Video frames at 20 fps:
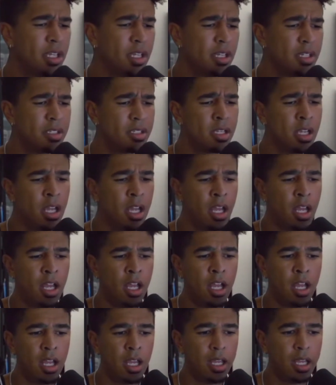Because
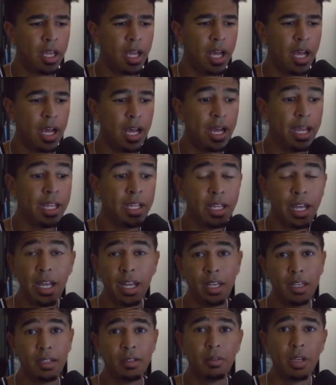I got
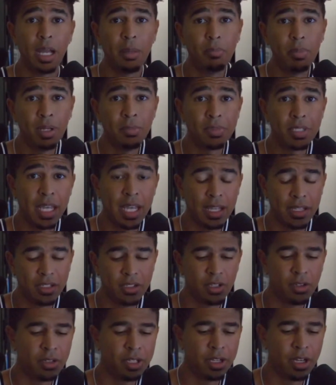I bumped heads
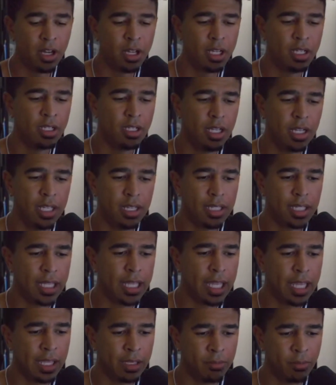early on in the
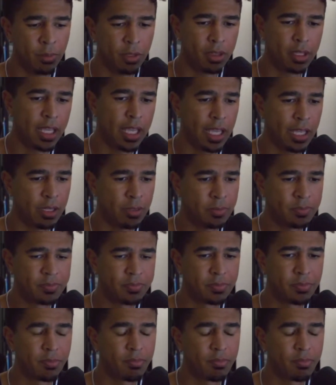game with Cam,